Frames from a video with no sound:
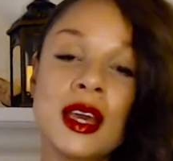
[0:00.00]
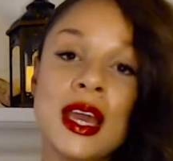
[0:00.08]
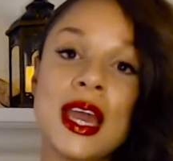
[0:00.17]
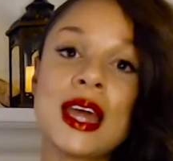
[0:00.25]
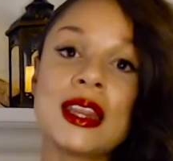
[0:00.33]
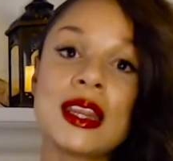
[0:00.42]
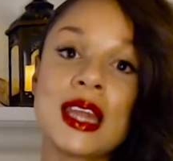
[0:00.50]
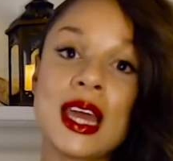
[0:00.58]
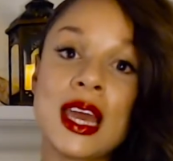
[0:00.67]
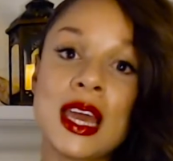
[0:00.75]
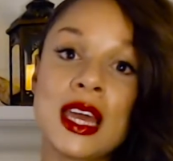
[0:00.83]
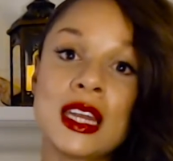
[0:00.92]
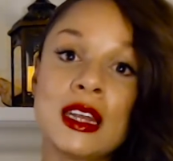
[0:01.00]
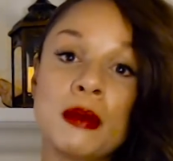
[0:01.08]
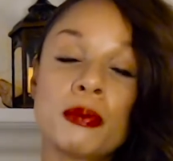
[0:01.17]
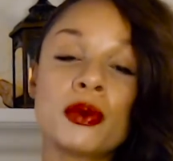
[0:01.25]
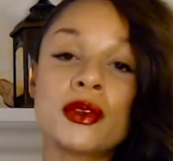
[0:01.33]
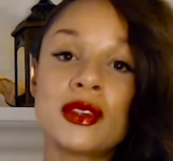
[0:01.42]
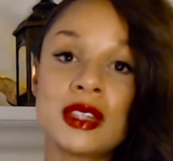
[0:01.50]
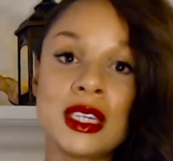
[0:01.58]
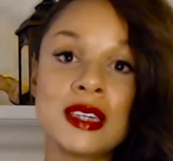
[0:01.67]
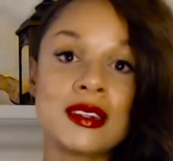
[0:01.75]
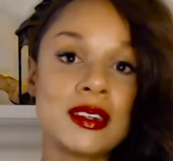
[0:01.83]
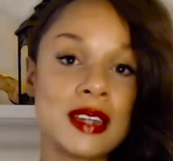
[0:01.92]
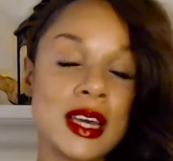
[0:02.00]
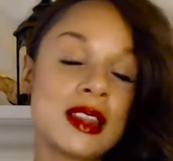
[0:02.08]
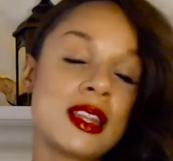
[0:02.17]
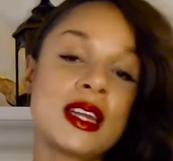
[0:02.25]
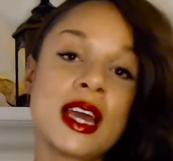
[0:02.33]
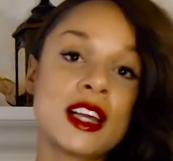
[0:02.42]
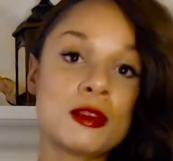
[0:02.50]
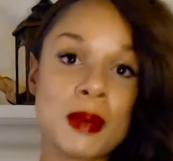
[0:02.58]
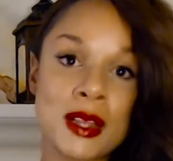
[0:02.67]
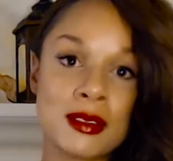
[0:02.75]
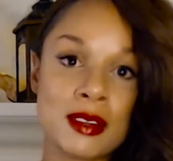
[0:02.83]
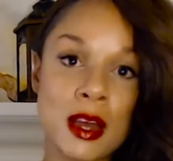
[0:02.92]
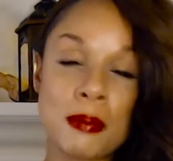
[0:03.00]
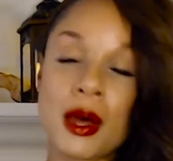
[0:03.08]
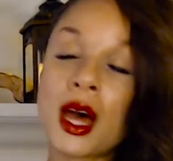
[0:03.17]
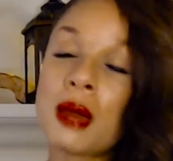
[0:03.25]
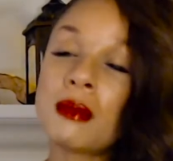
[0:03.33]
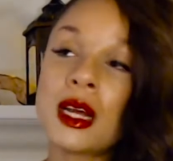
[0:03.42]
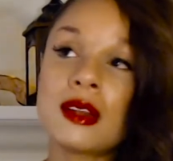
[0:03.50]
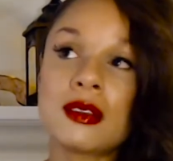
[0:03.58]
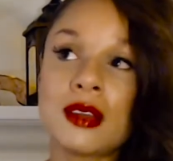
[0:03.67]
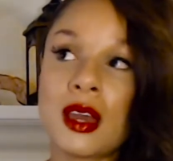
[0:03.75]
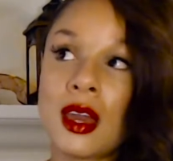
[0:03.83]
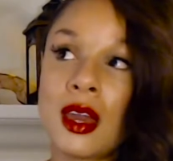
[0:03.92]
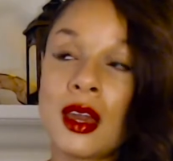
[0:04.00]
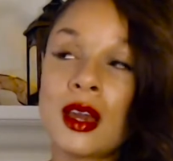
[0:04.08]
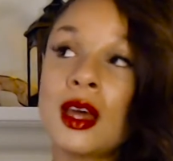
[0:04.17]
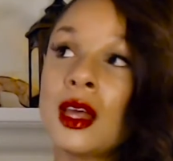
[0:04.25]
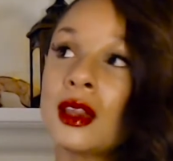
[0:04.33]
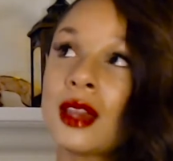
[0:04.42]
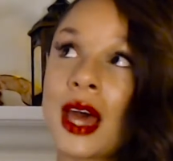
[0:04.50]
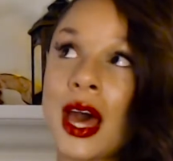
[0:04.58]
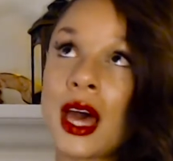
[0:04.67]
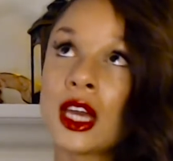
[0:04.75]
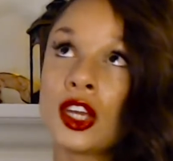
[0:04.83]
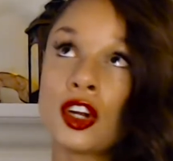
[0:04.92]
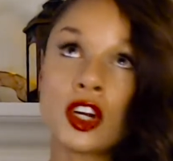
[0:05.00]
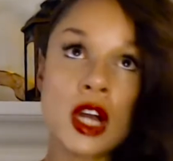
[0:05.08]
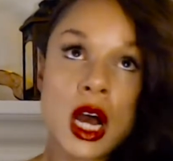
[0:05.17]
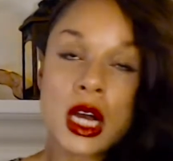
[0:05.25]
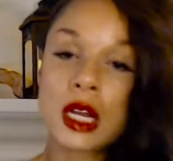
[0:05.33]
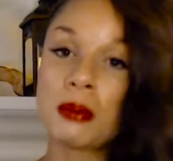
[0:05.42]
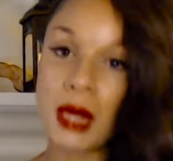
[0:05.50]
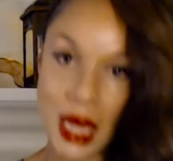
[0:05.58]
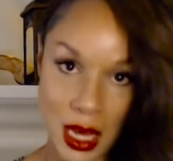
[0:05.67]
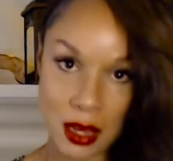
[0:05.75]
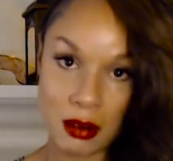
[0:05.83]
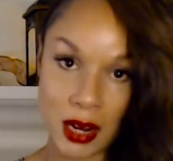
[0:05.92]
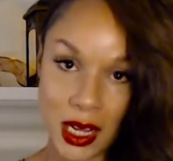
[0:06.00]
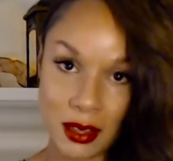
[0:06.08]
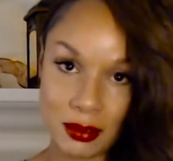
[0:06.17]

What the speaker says: and then proceed to take the next best step. I'm not saying that you're not going to be angry.